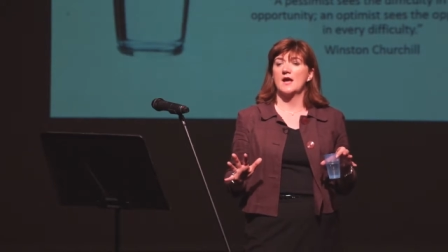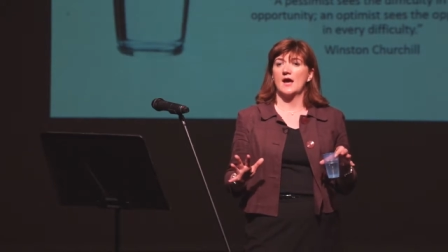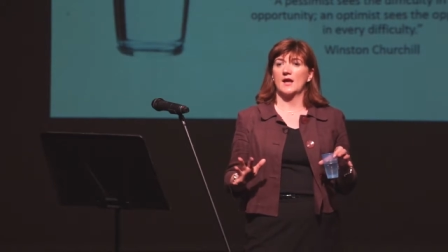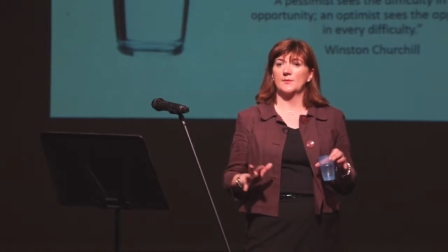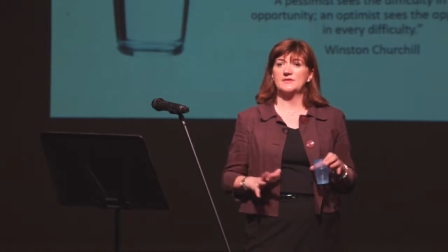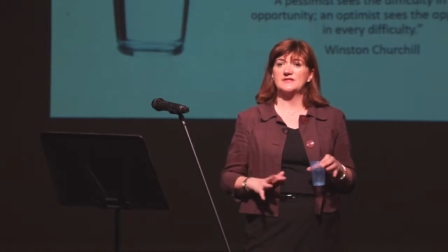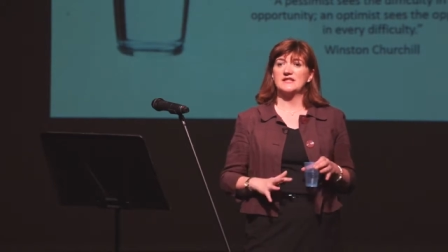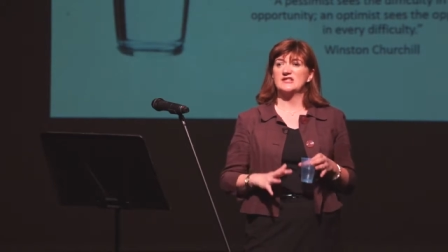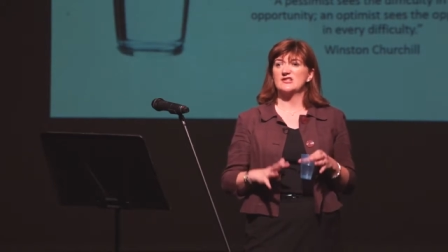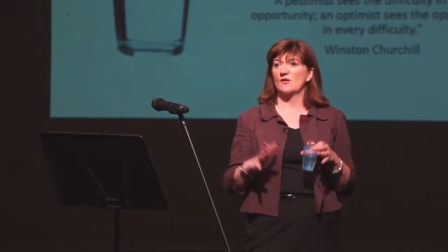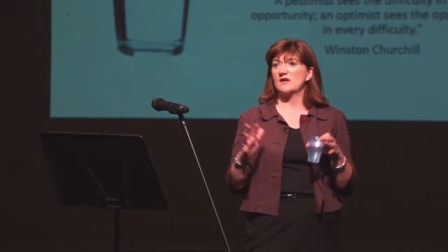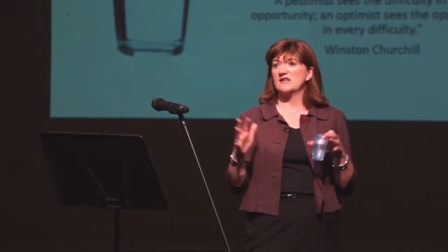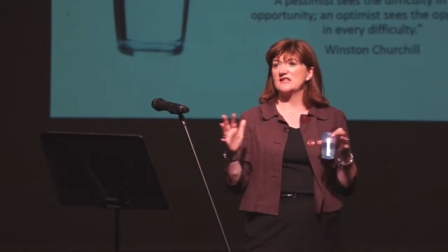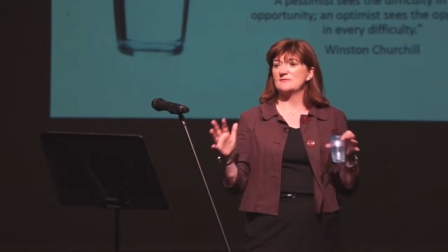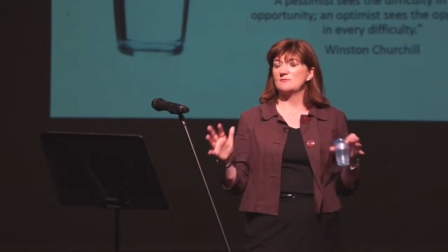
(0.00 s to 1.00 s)
and I'm particularly
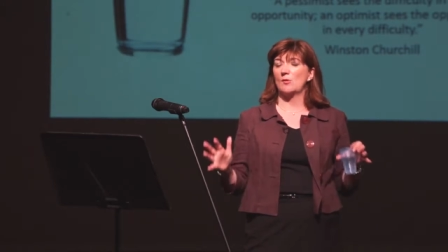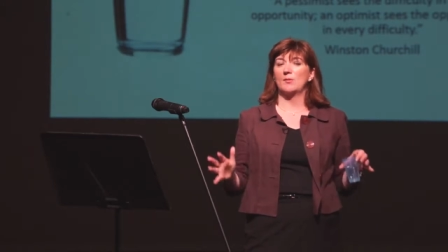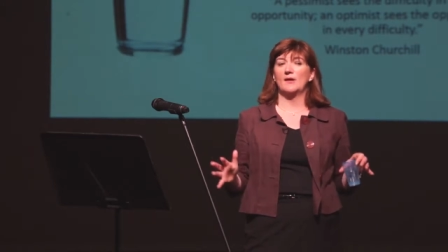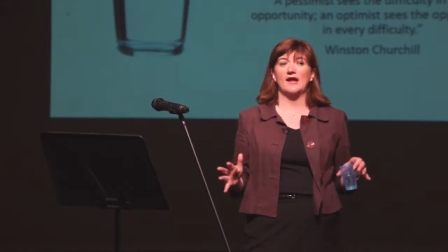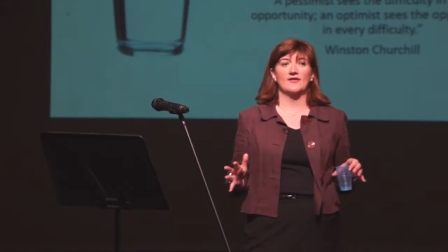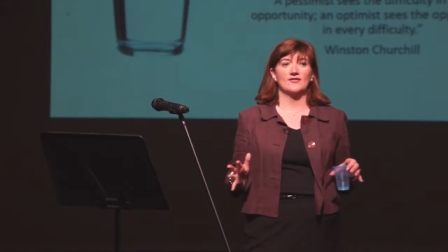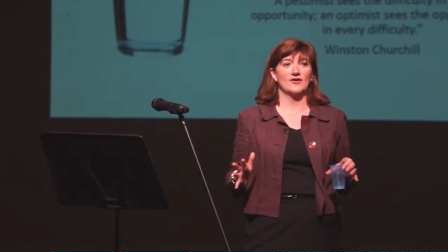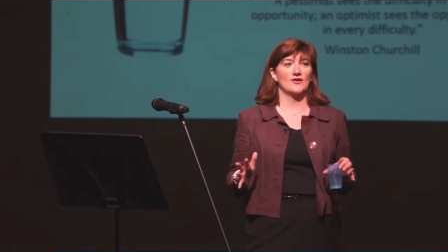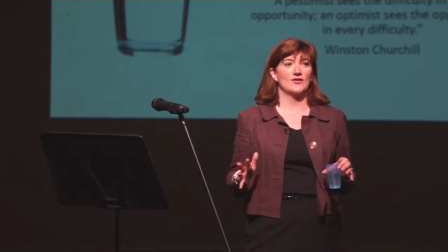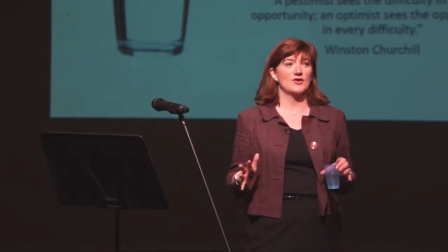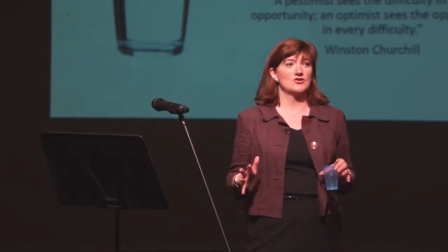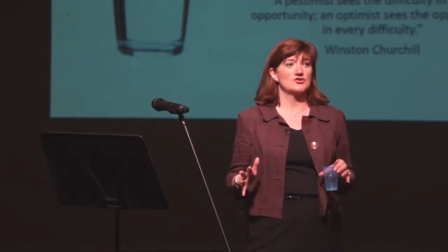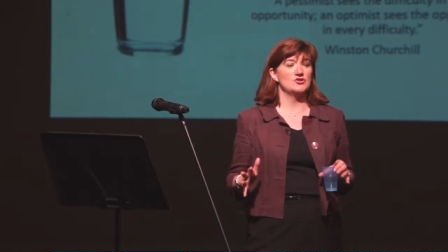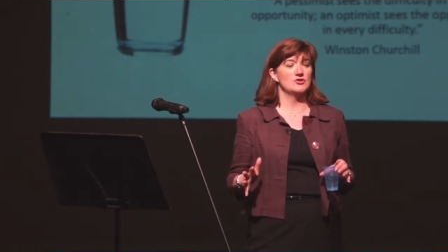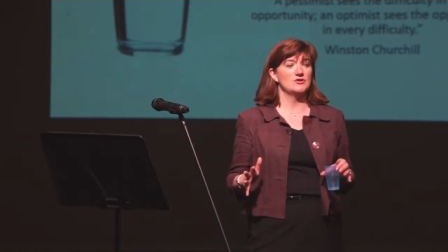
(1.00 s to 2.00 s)
directing this probably at
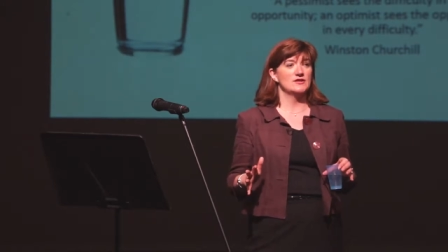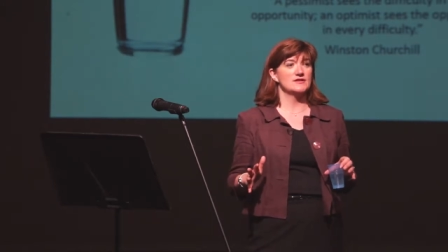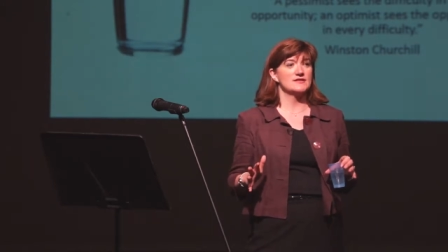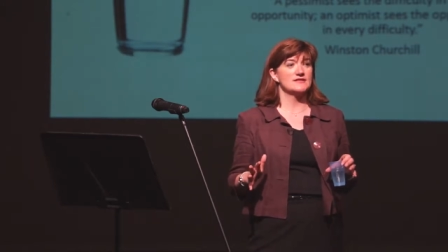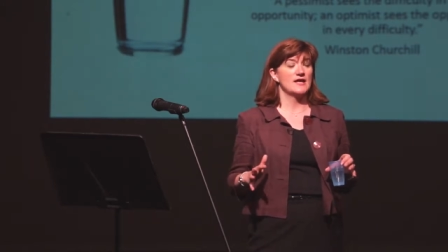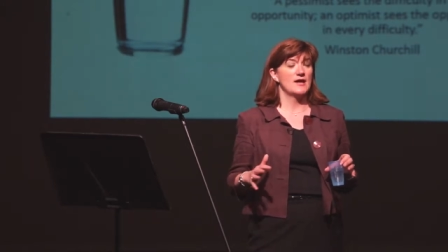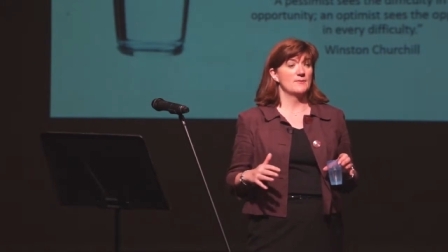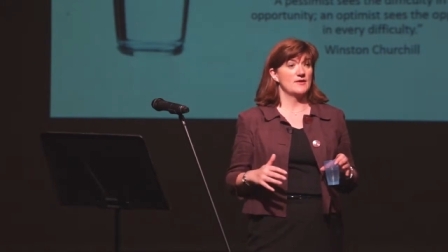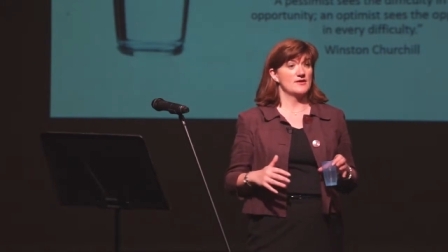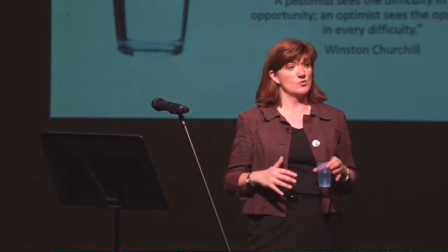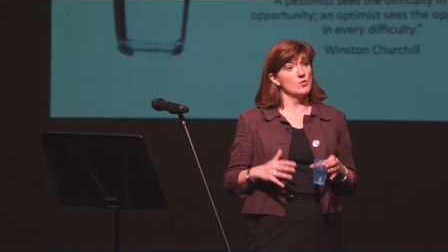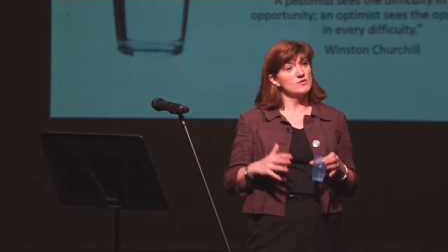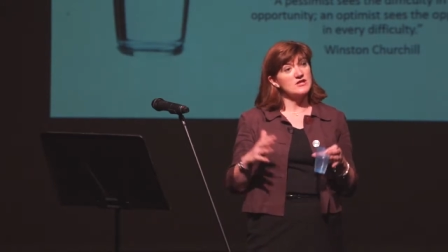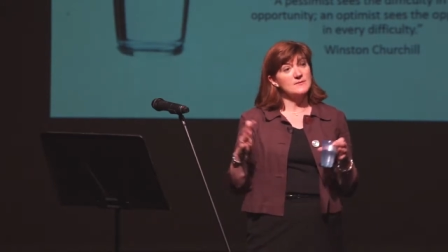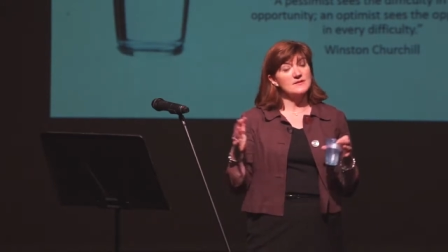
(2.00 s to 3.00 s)
the students, there's
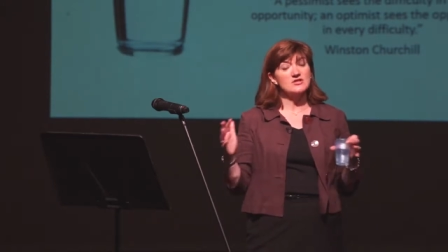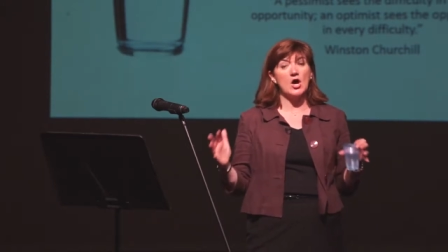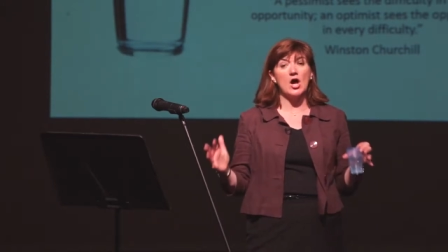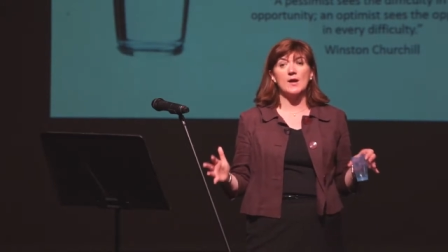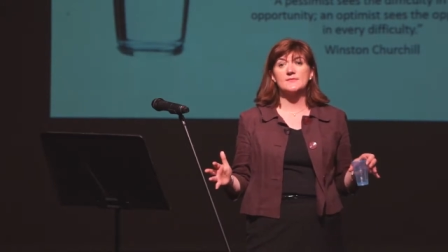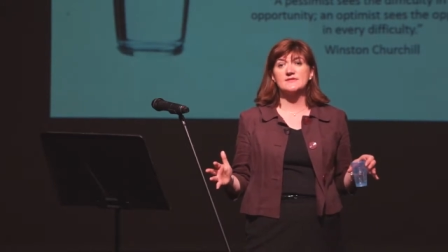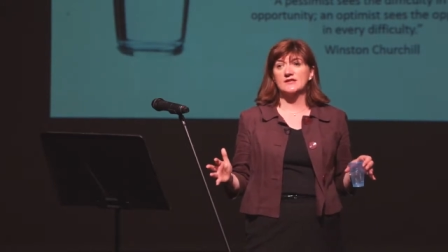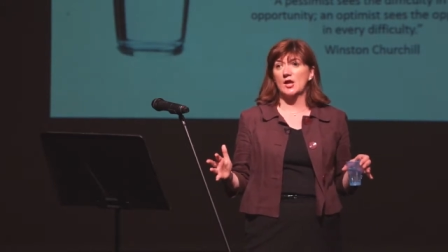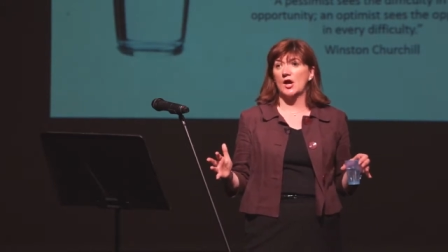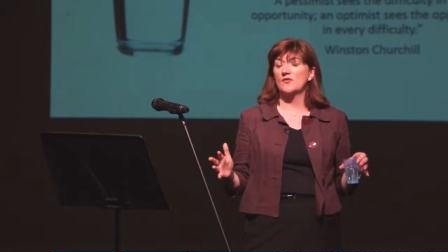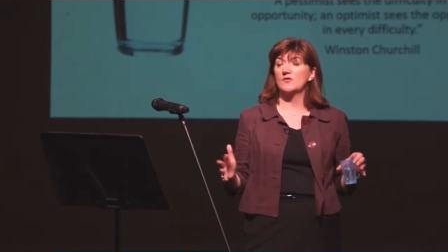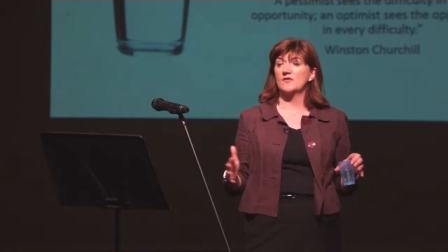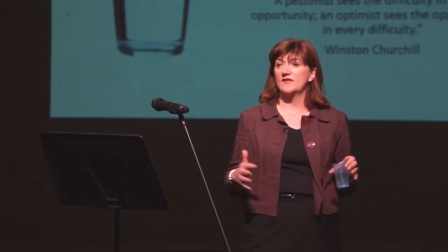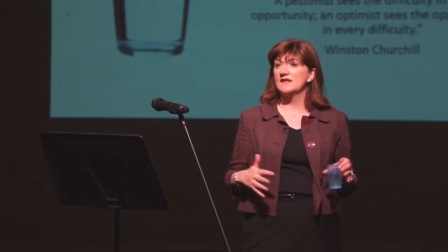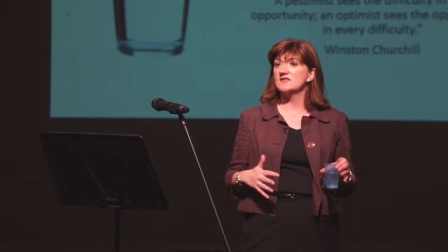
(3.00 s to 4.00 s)
always going to be times in
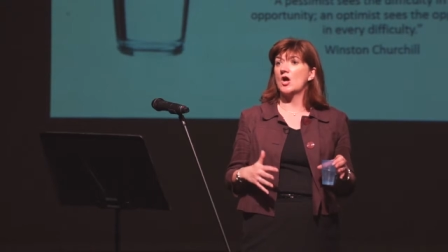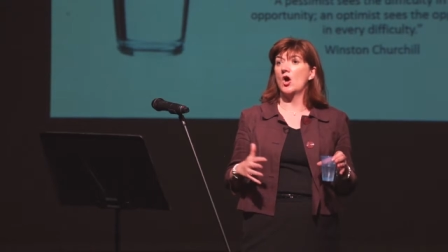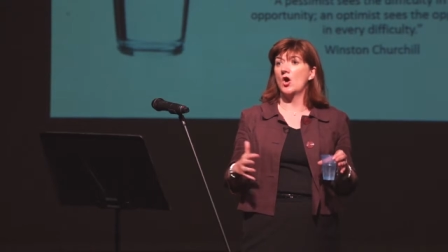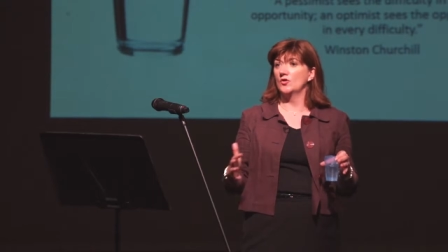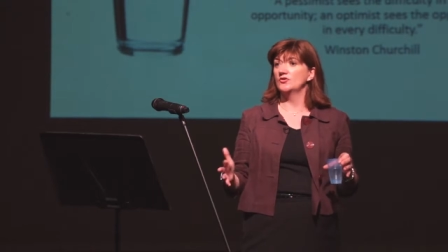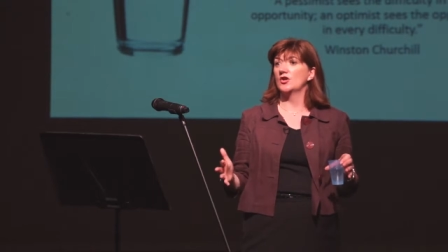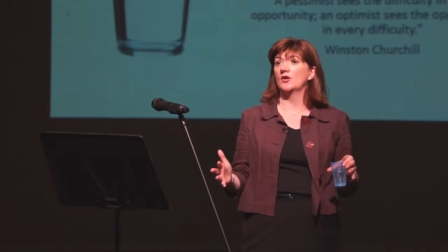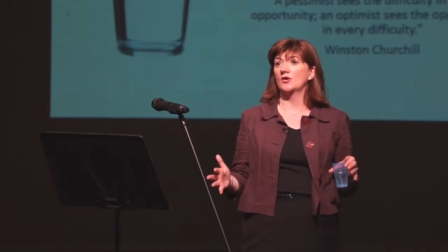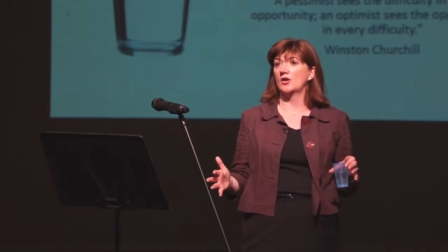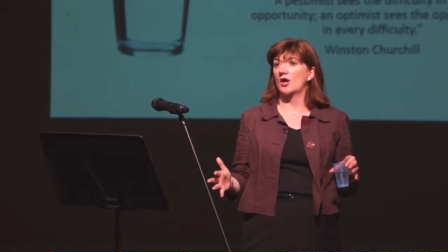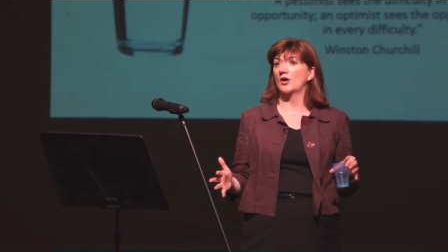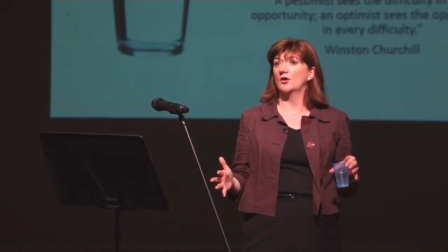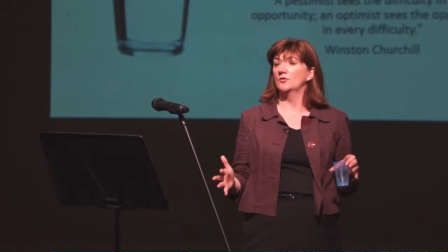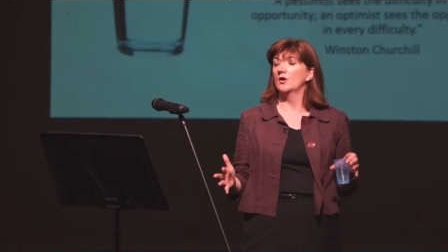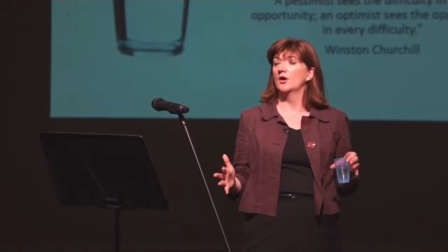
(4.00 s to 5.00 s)
life when things aren't going to
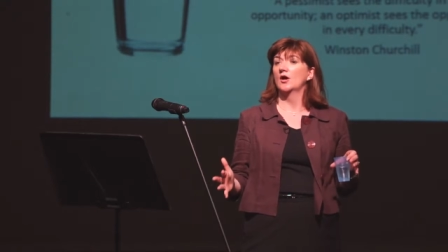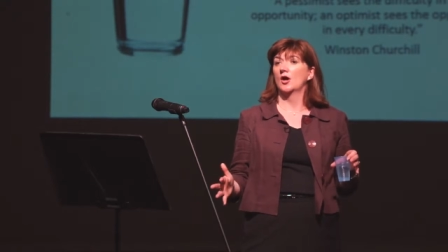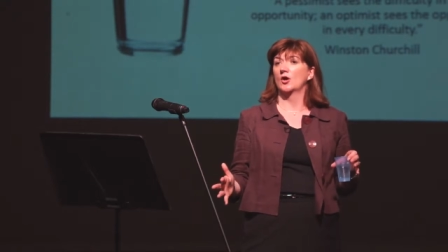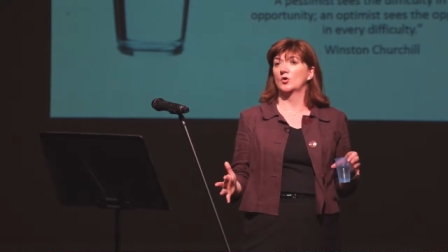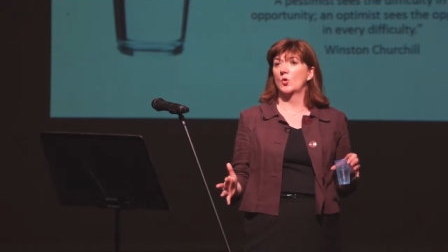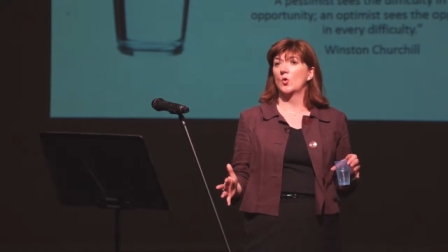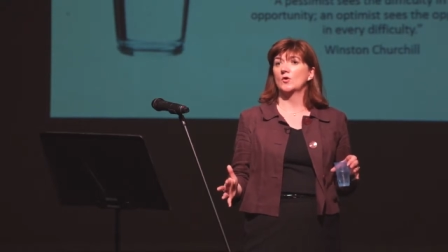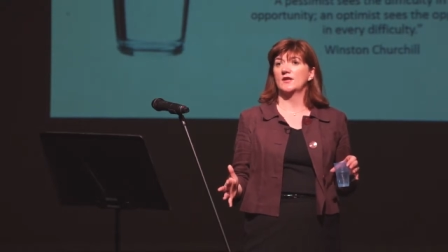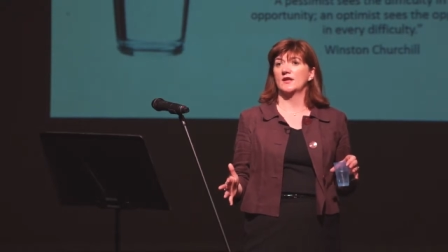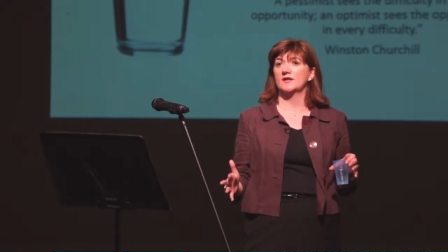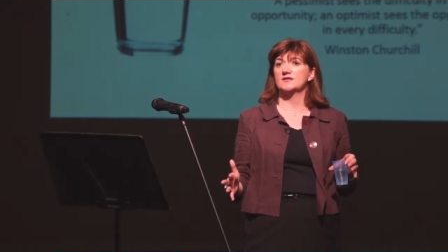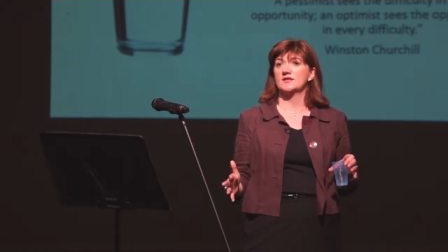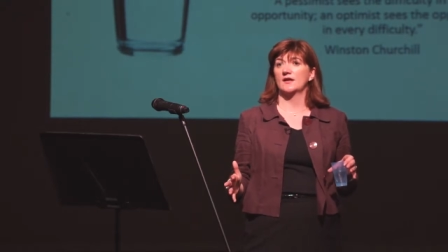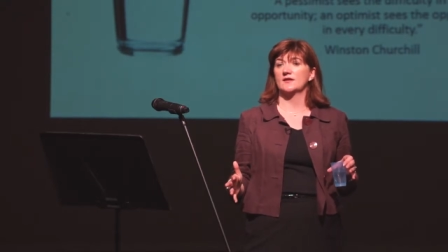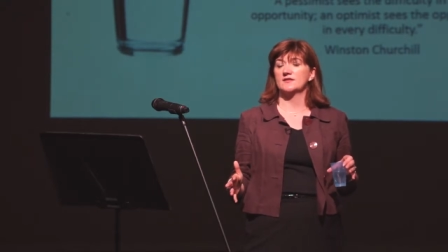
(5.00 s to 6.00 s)
go
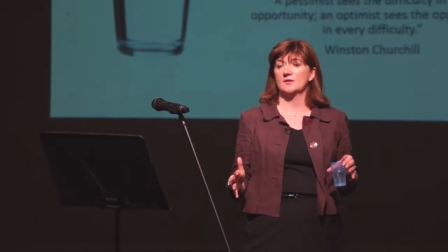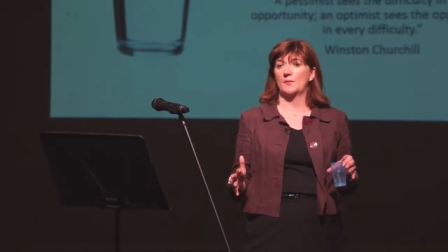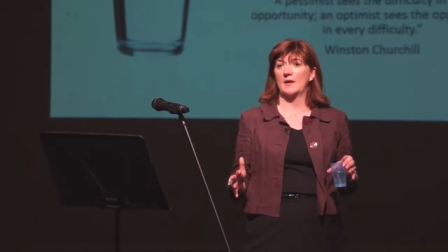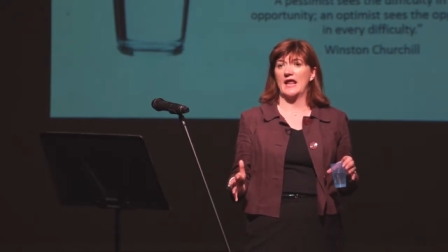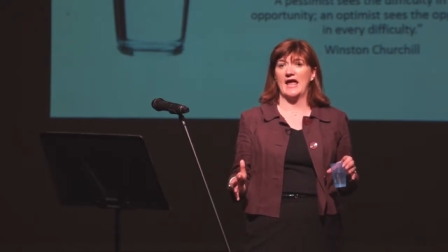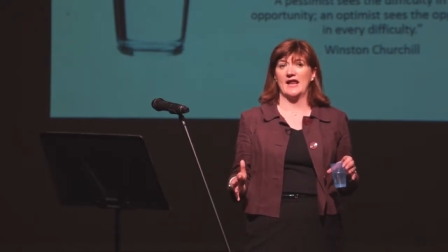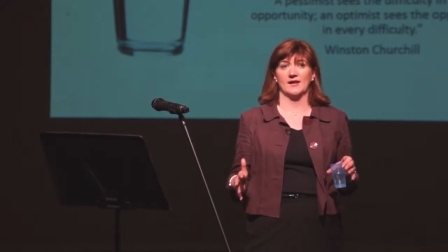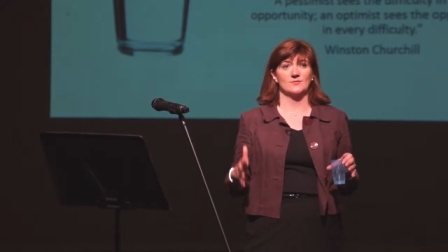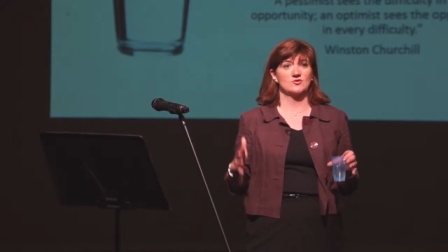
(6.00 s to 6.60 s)
according to plan.